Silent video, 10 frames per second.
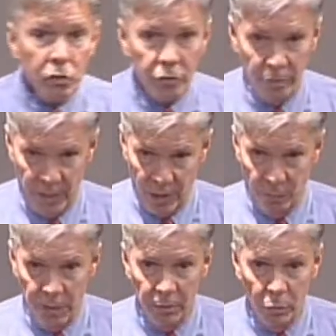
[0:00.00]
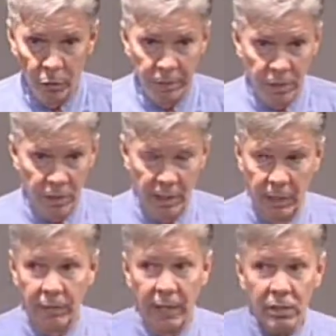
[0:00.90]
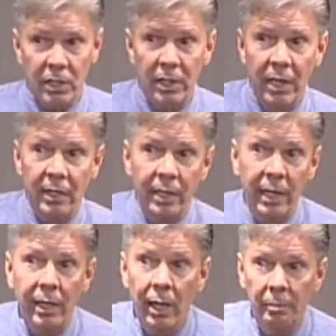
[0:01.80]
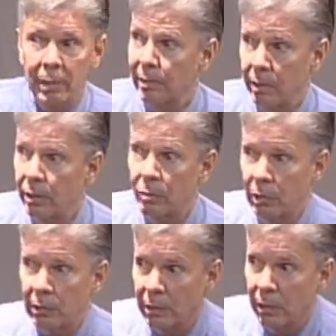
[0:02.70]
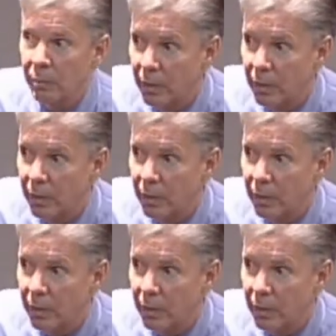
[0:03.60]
from now, people would be saying, that's the guy the gay guy picked out at the workshop.